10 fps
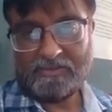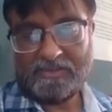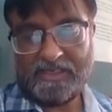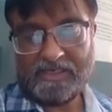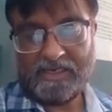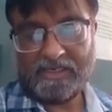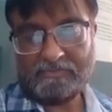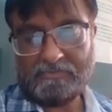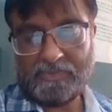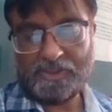there are
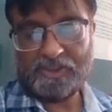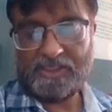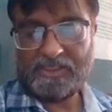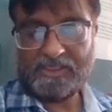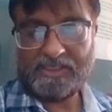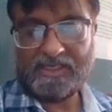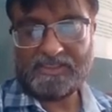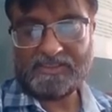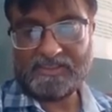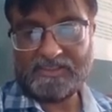machine
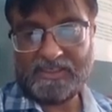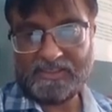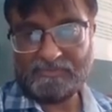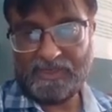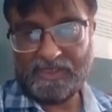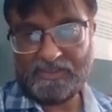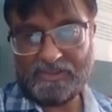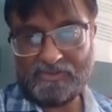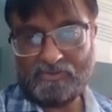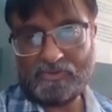analysis that is being
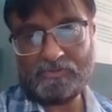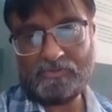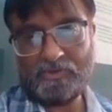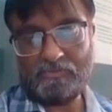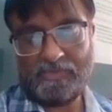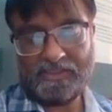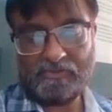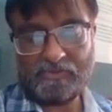used you may